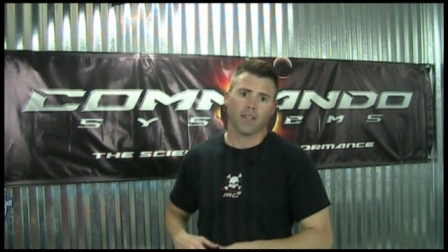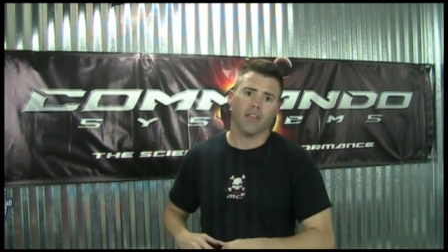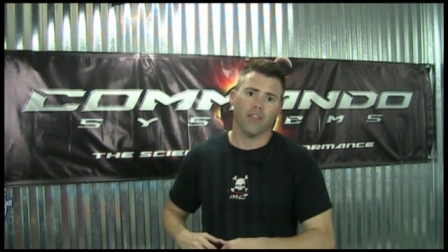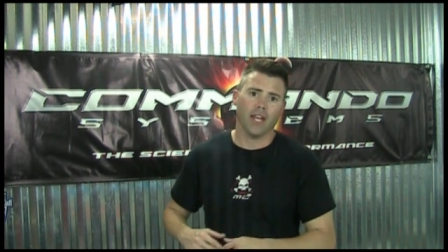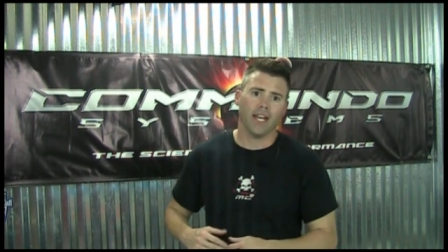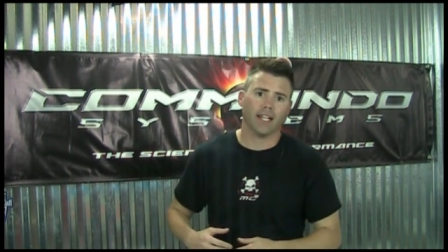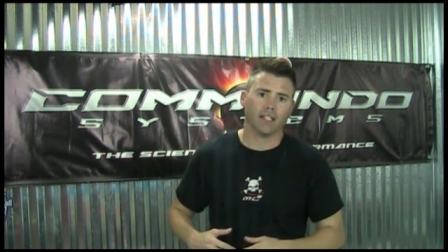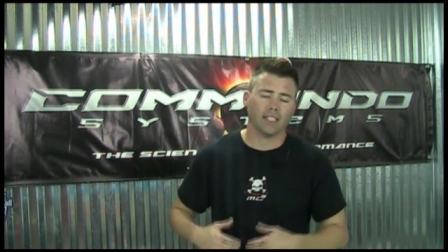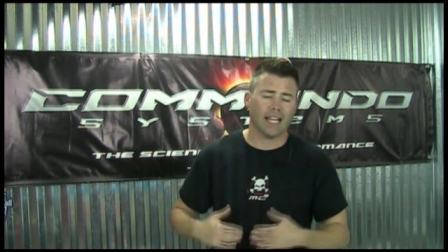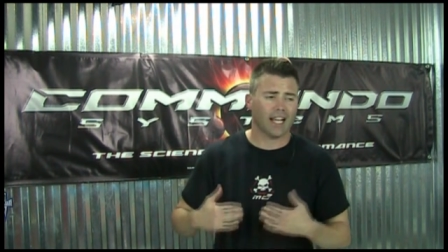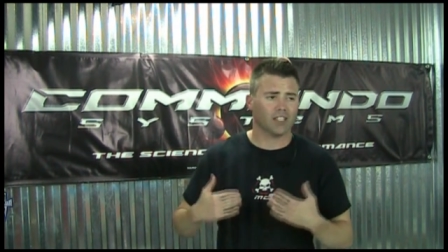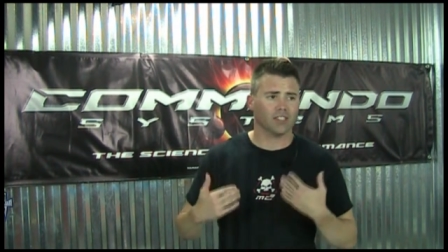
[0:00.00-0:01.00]
Then it
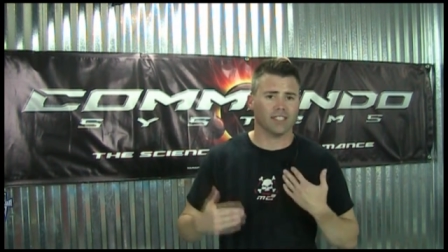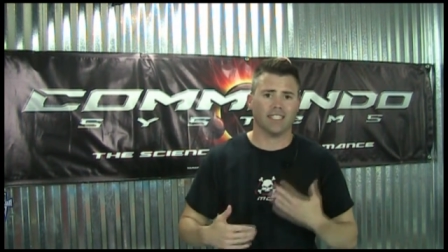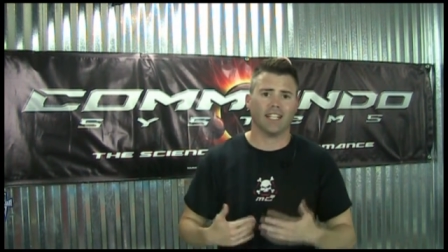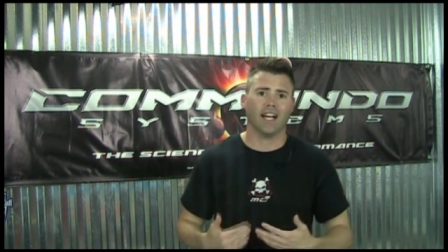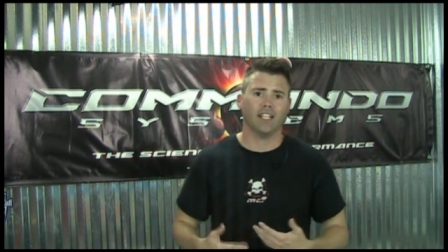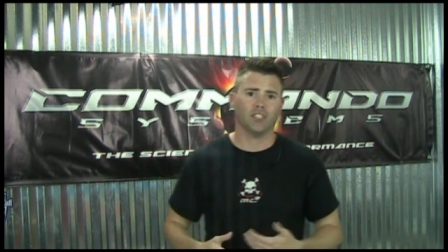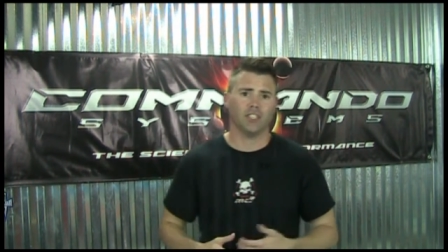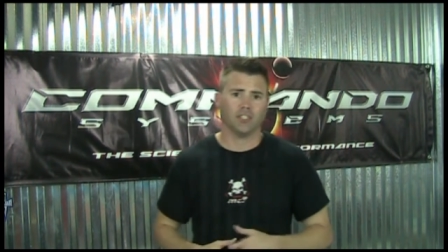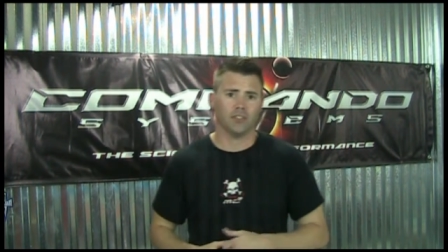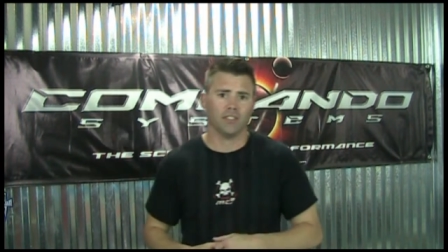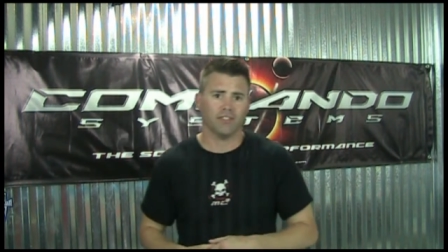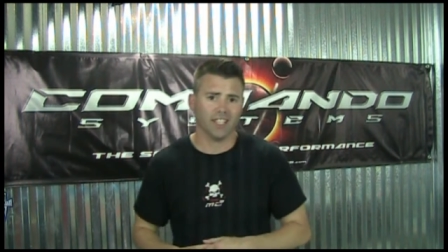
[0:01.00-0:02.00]
actually dehydrates
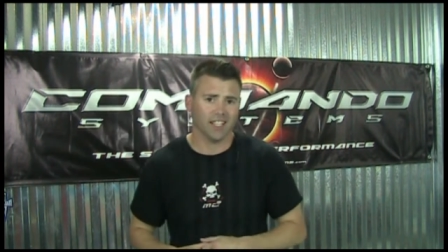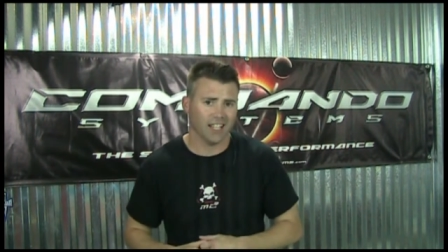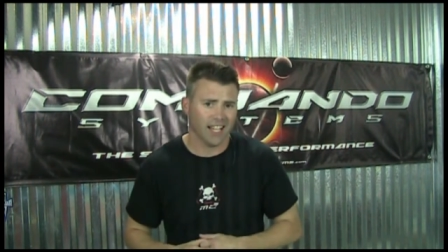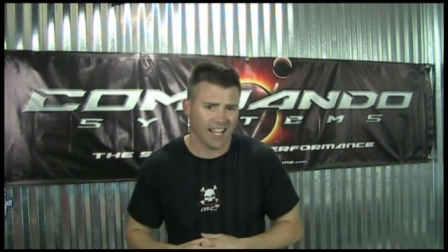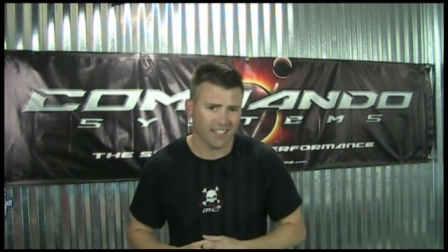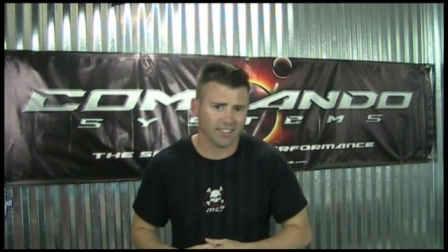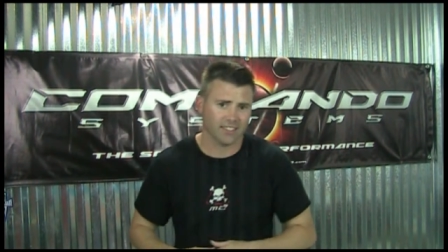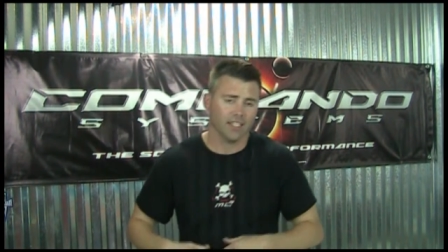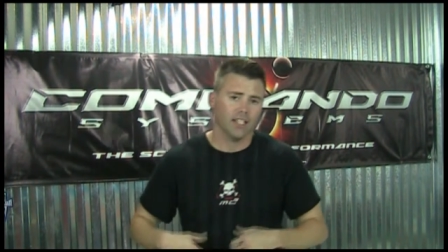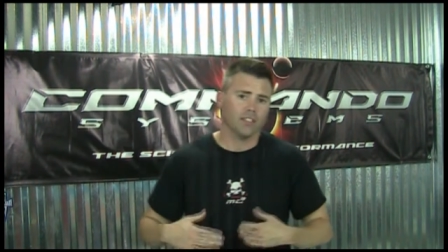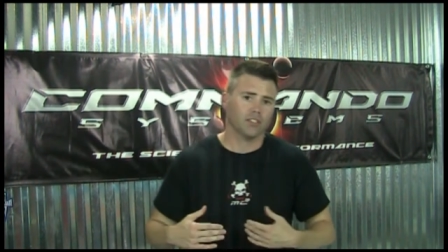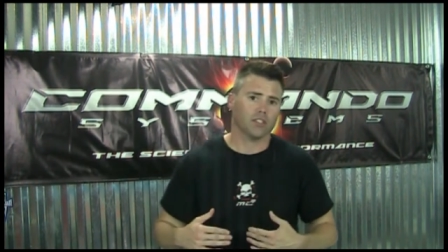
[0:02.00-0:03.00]
you even less.
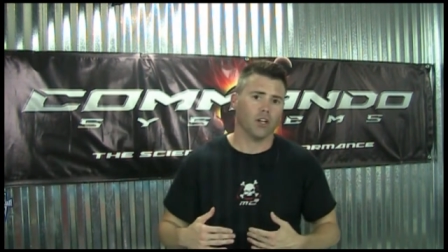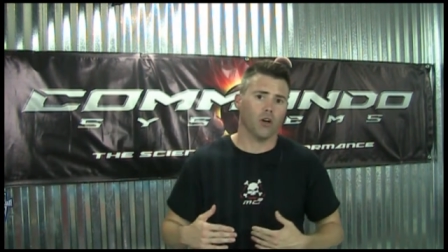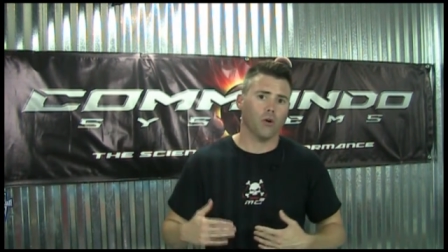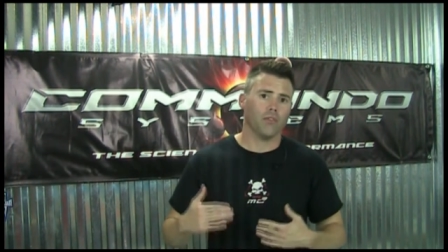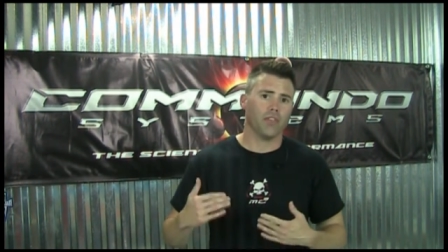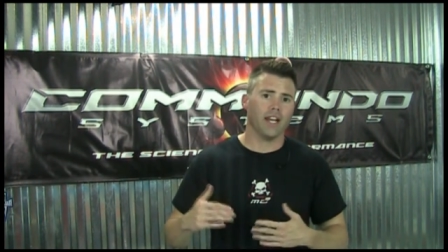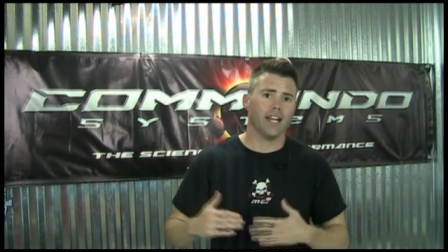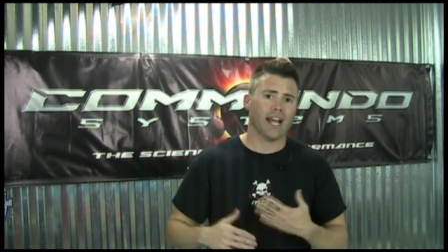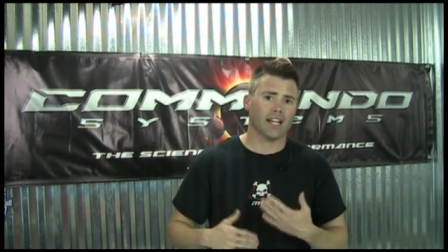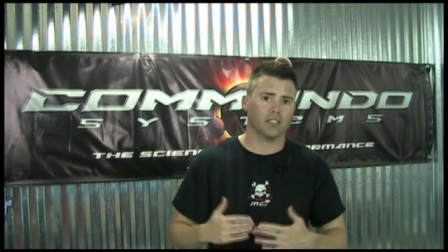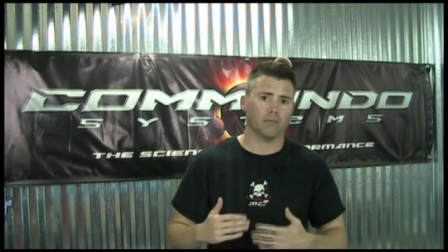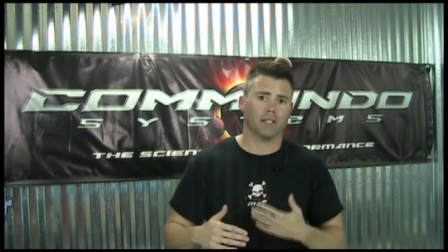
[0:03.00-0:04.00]
So then it
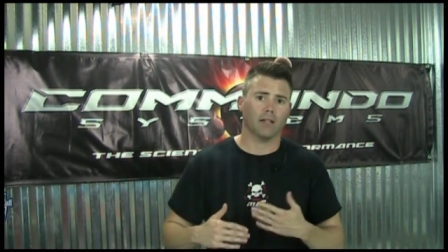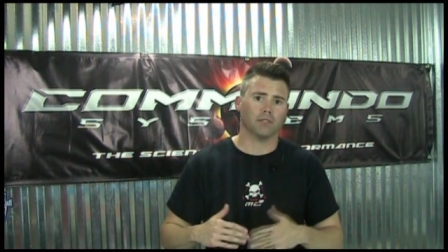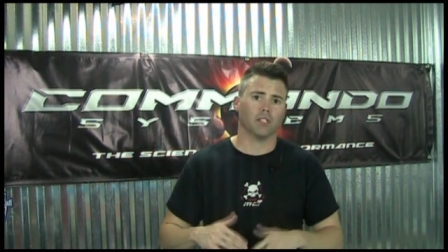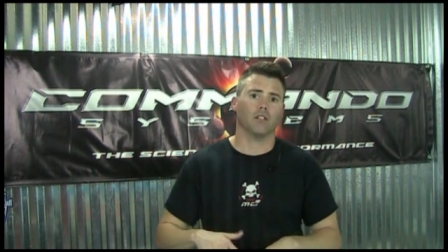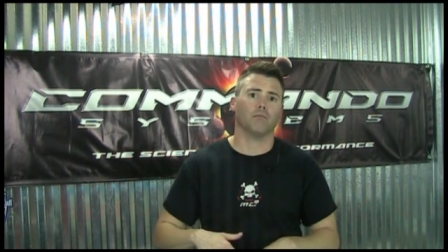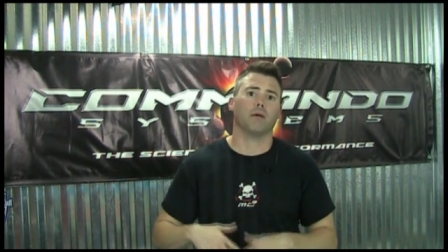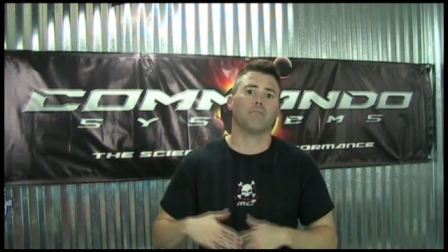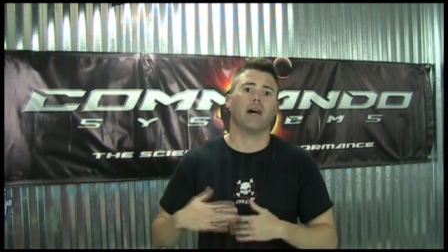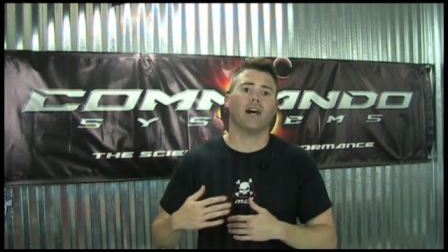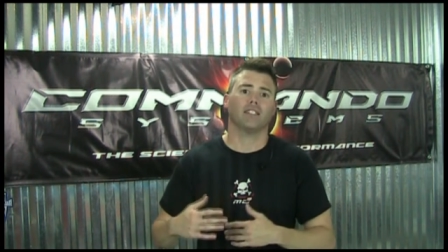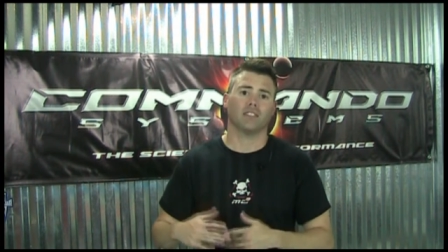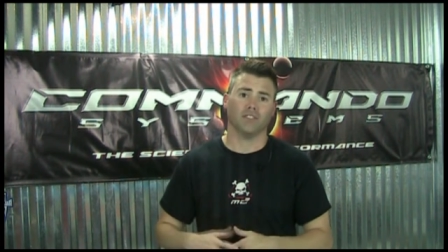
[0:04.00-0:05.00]
actually becomes a little bit
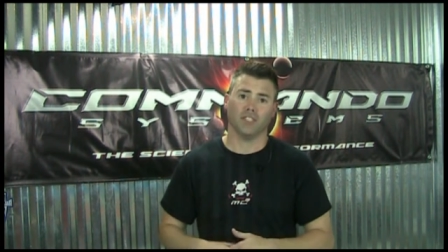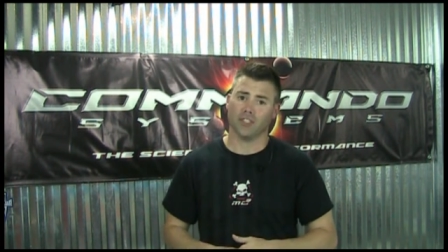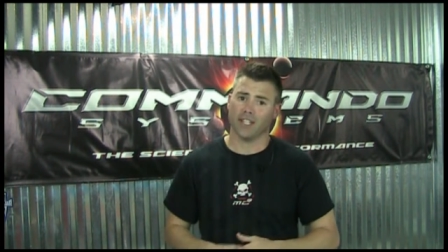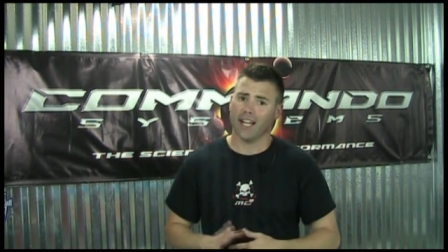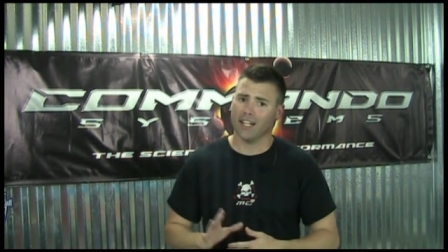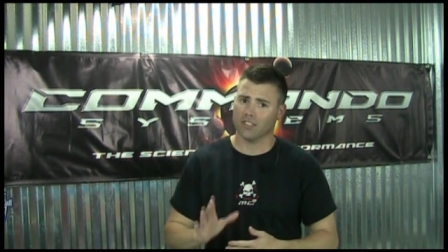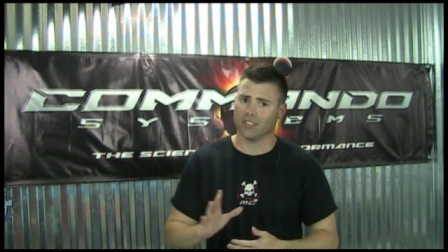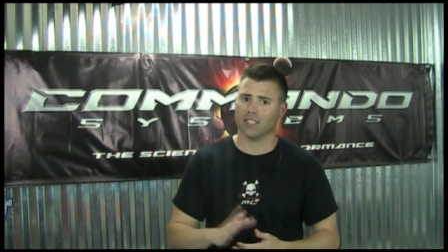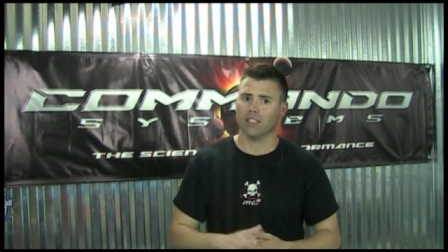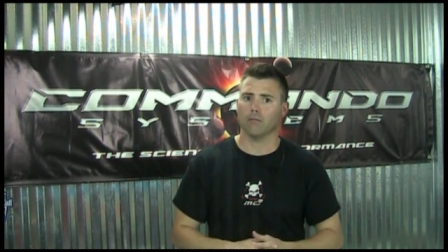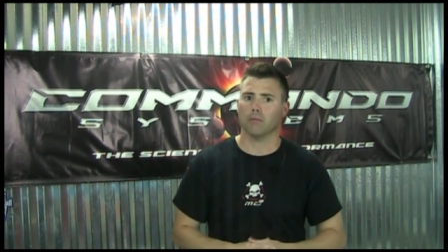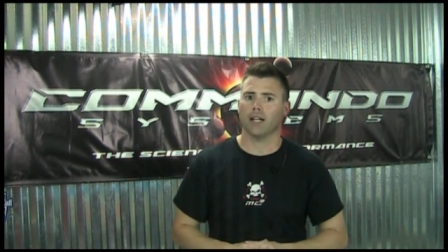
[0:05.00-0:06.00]
positive, and you can actually
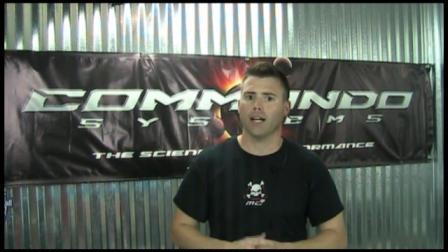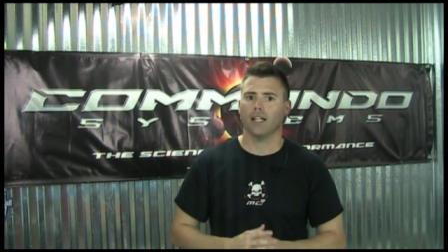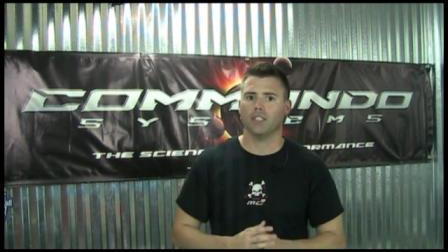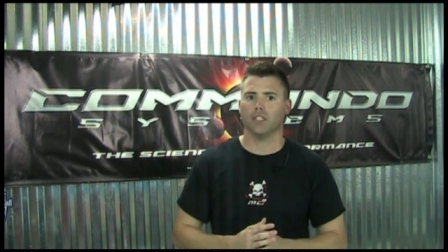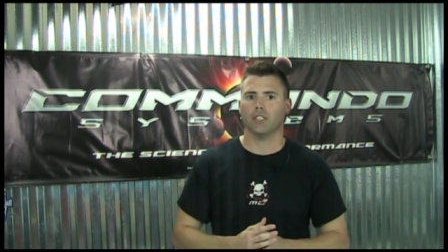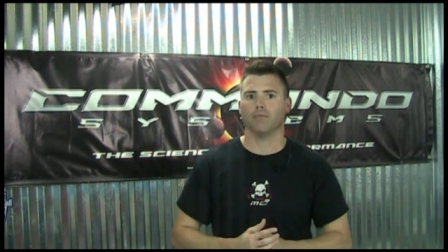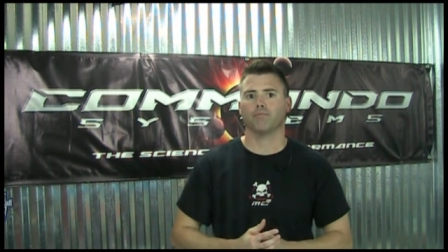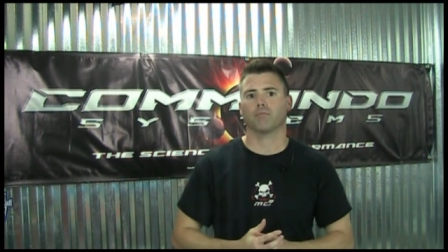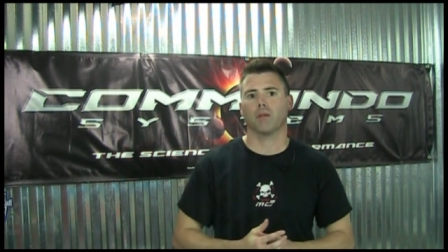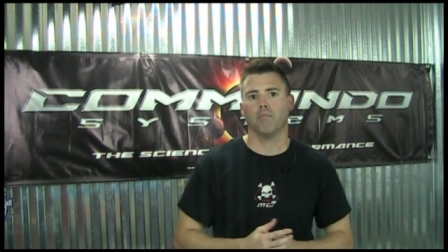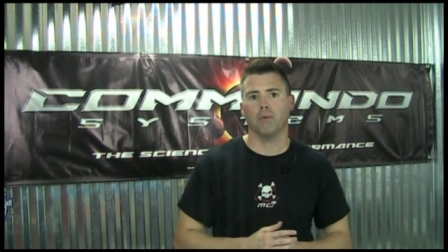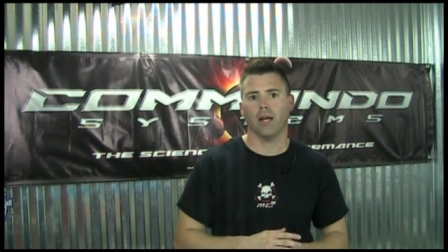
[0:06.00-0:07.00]
get a little bit hydrated.
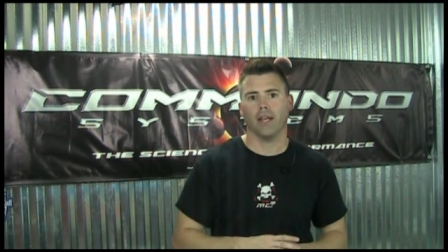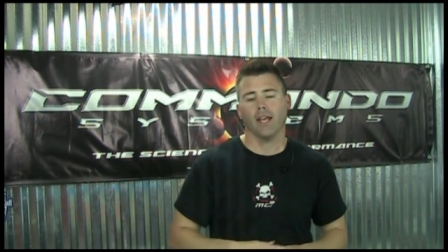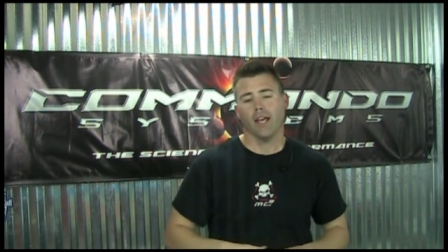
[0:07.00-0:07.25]
But